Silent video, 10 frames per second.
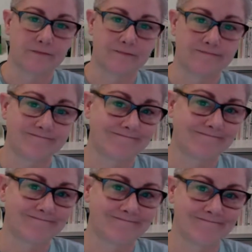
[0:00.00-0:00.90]

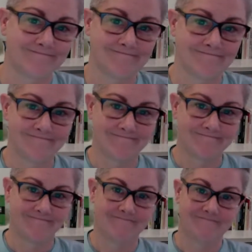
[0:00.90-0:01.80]

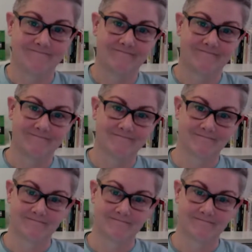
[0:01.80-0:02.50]
(silence)